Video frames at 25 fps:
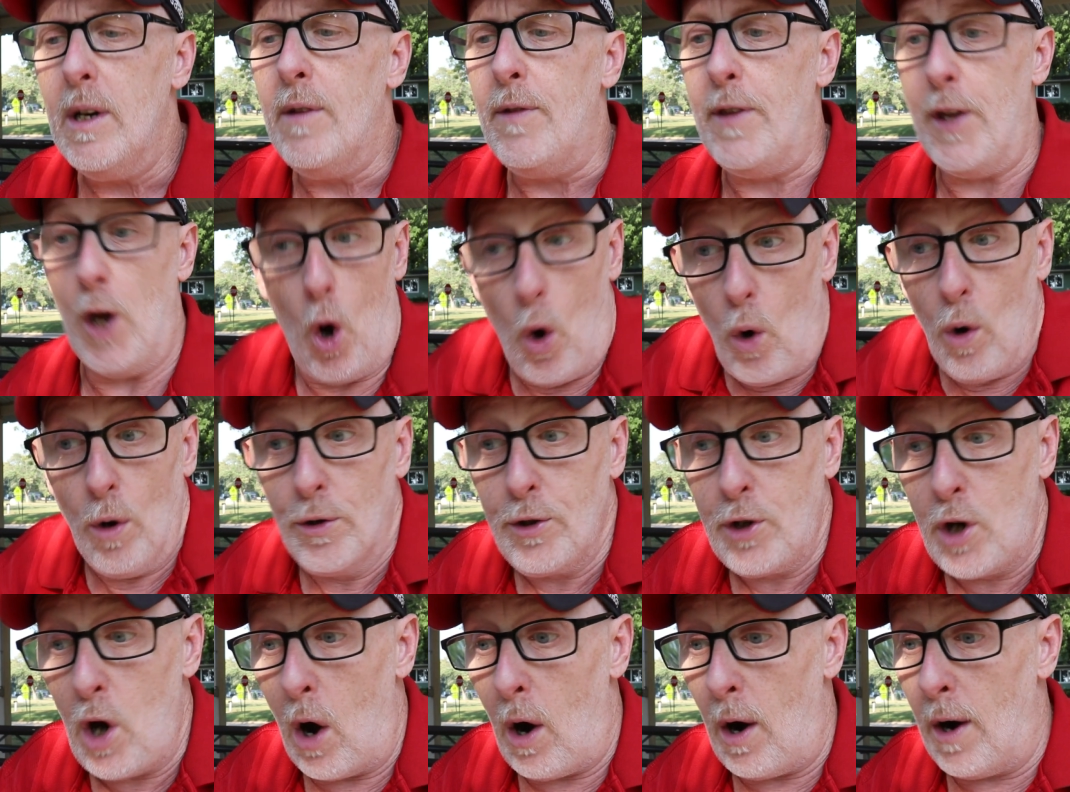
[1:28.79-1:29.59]
The
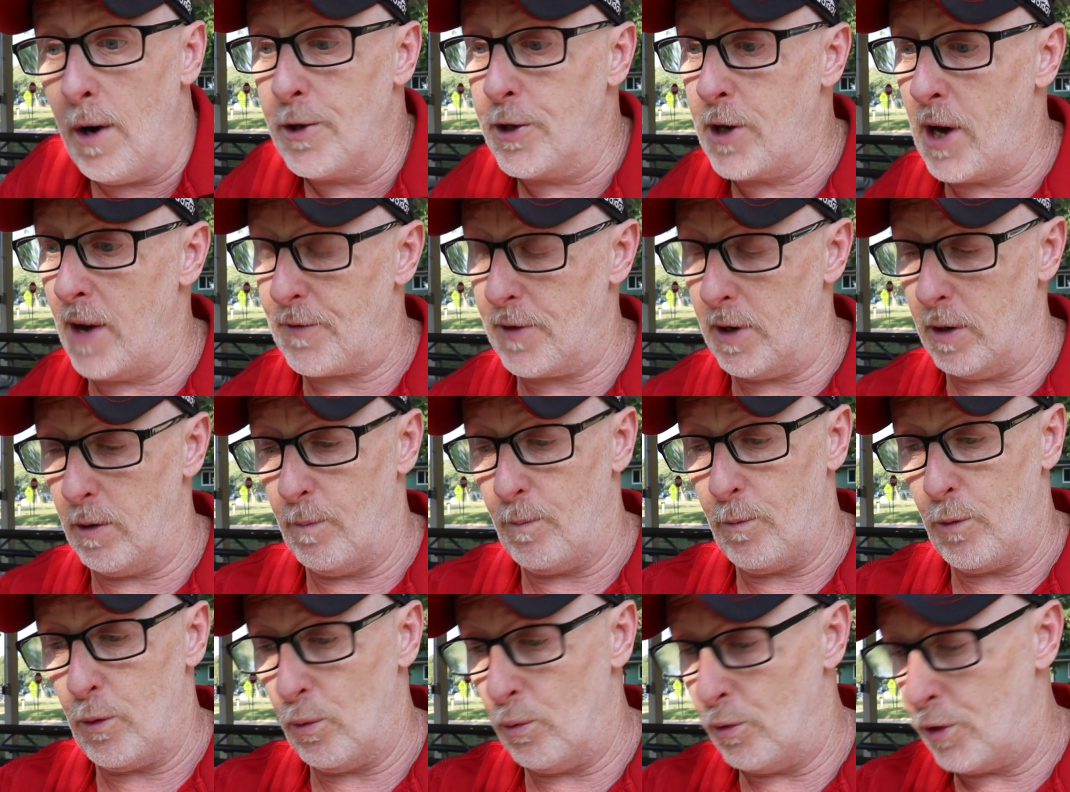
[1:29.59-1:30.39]
old guards have to
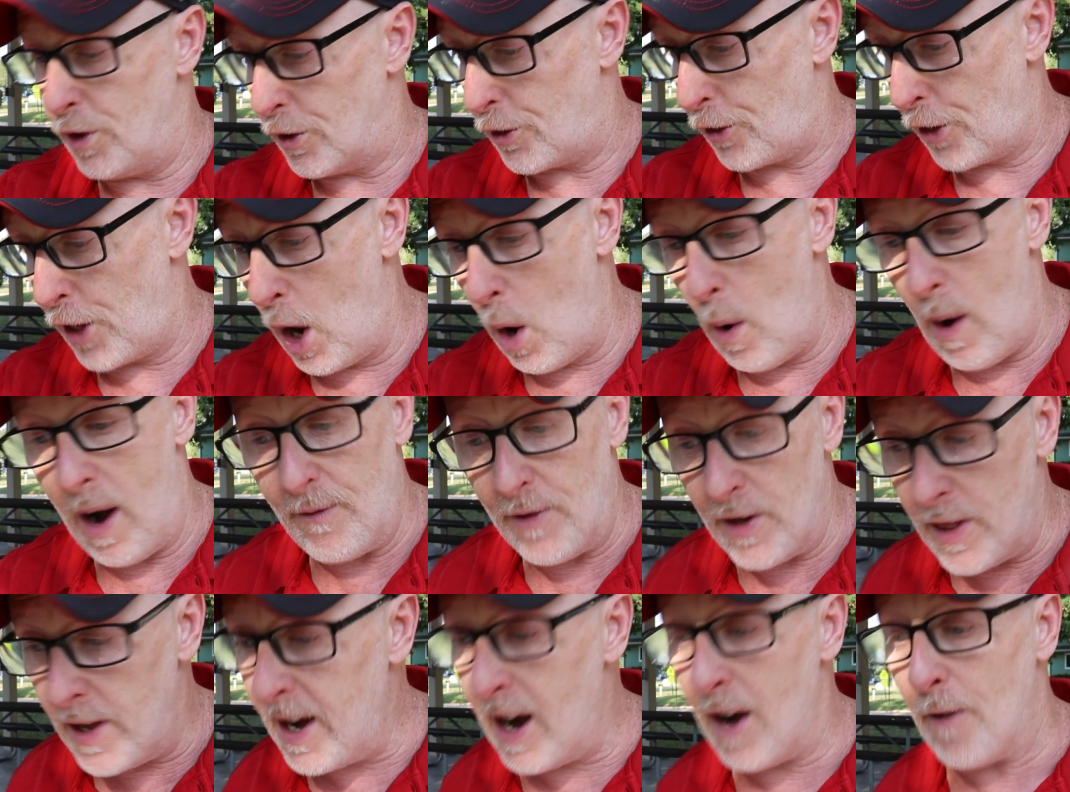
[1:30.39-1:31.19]
just throw
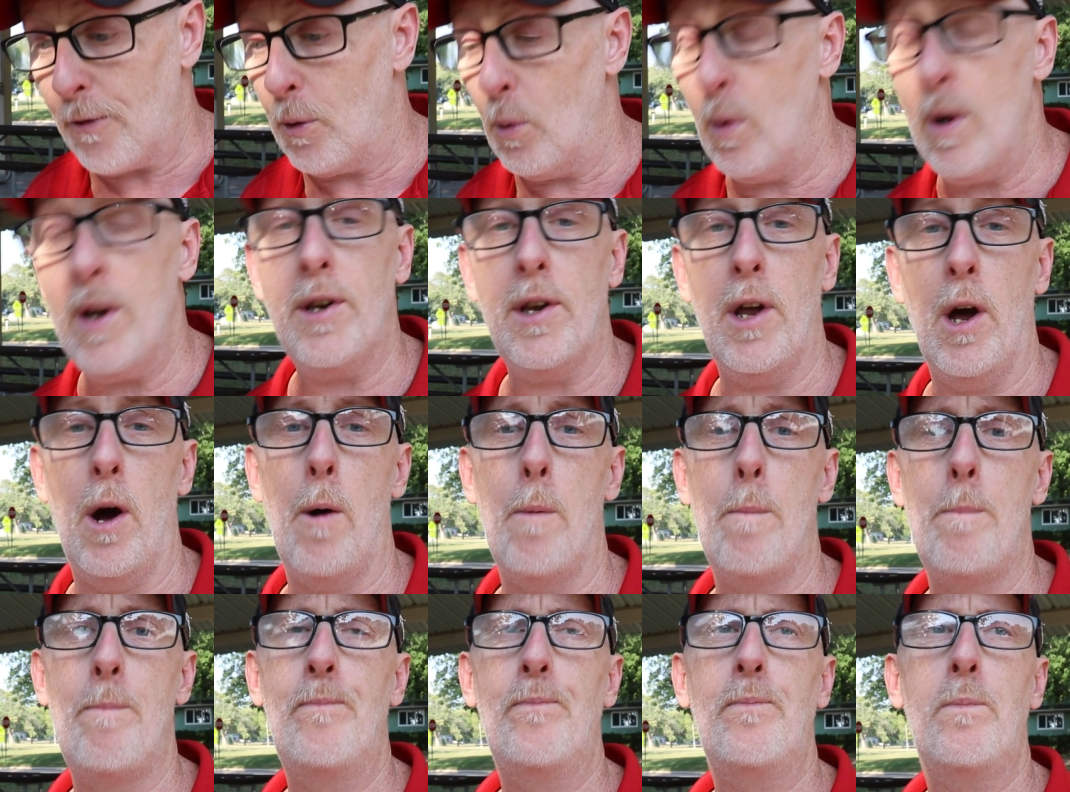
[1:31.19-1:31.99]
everything out the
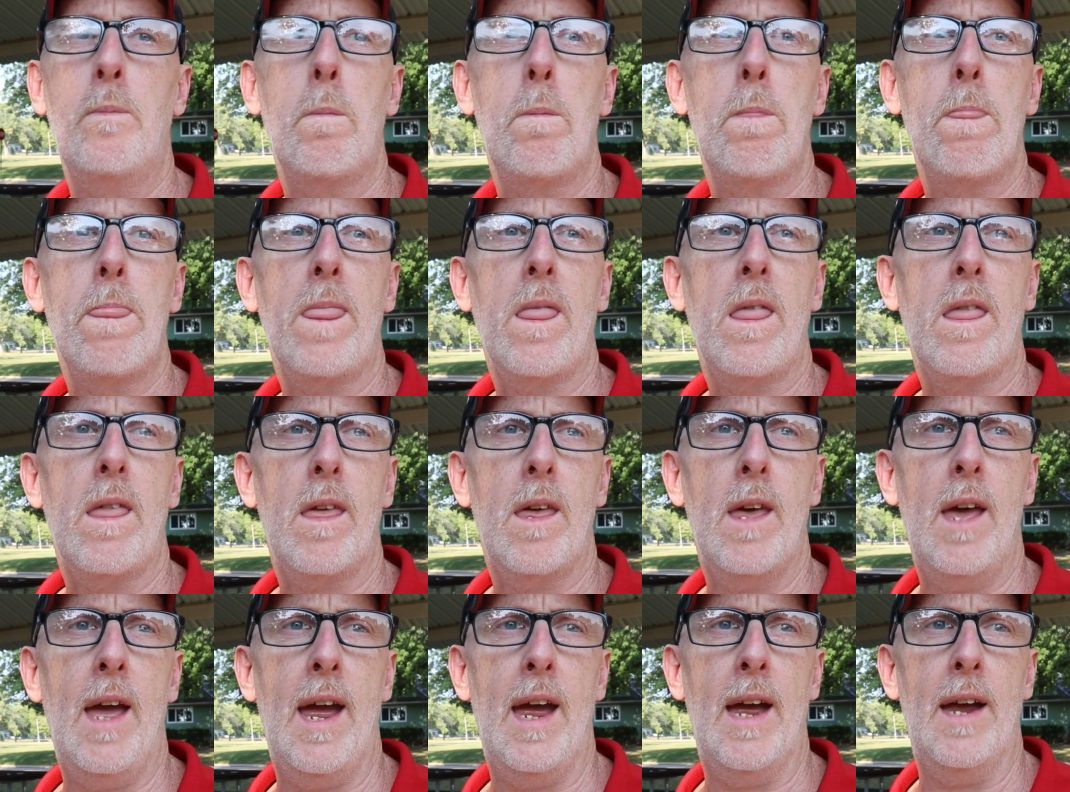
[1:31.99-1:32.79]
window
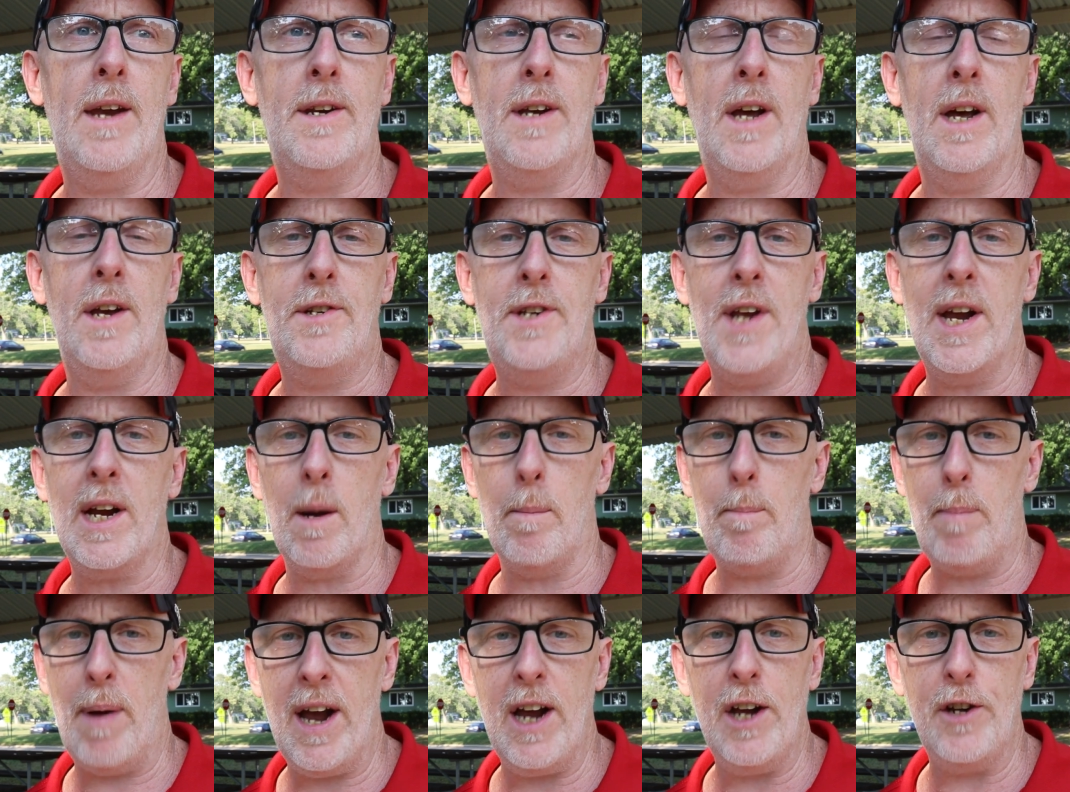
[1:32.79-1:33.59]
and take a
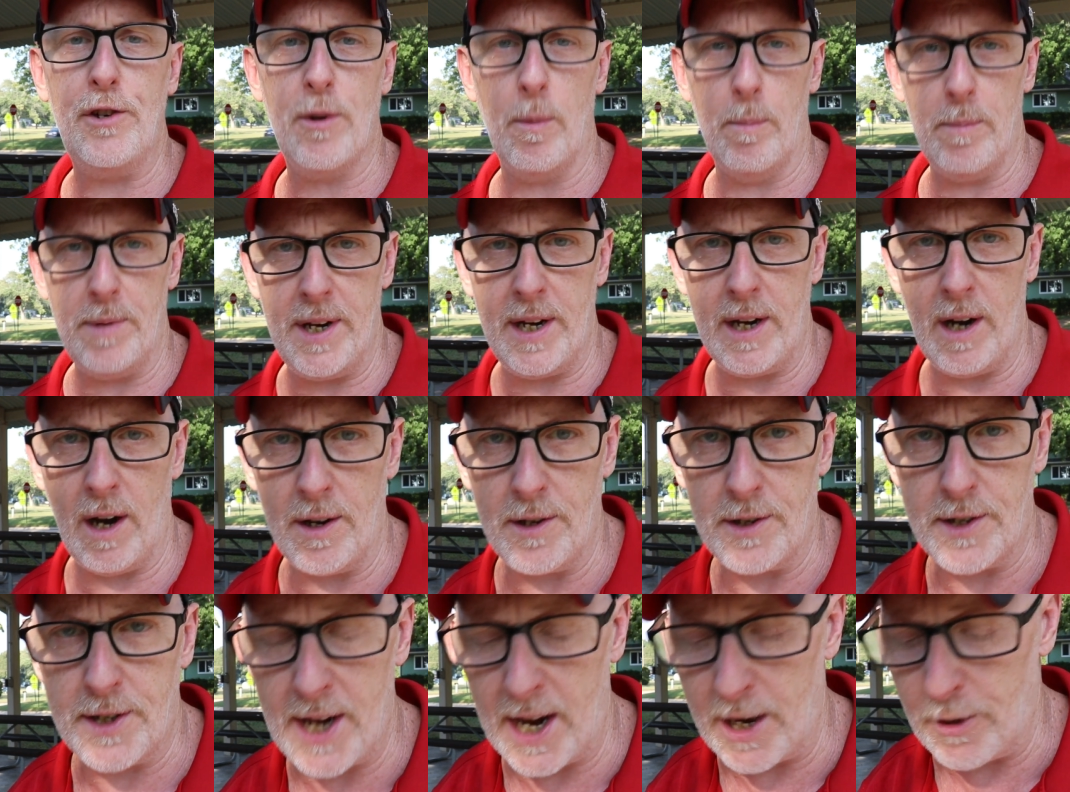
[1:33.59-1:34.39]
page from
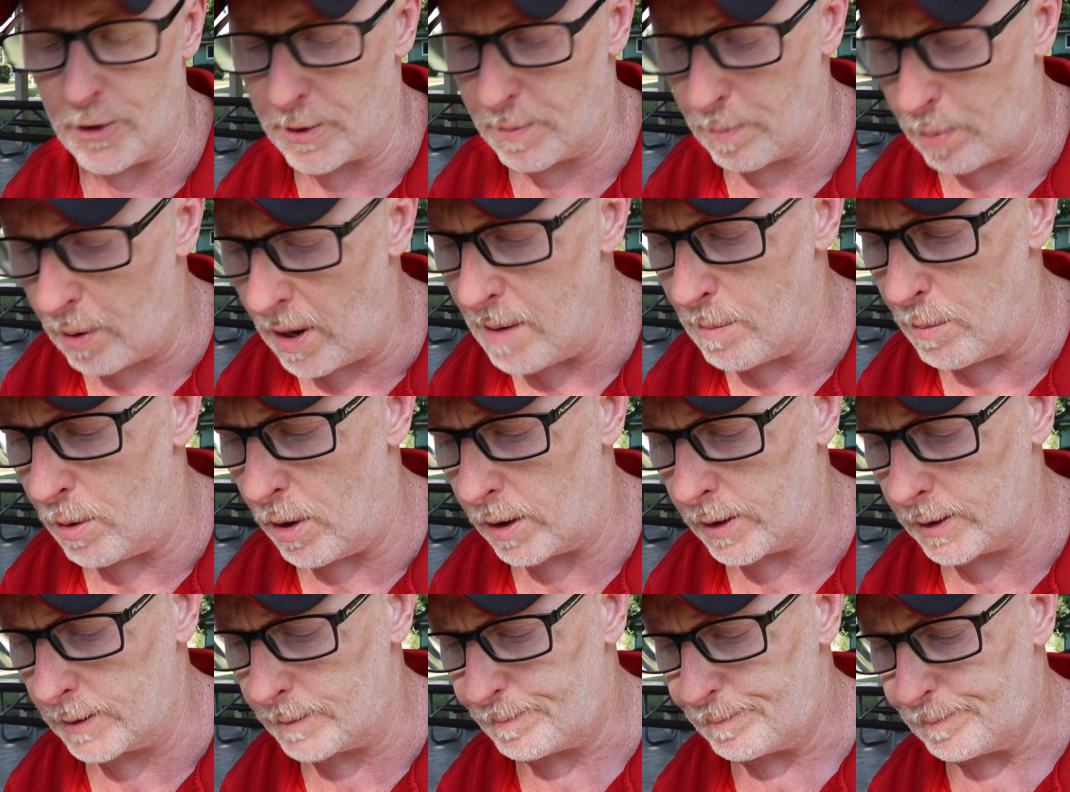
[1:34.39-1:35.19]
Deion Sanders' playbook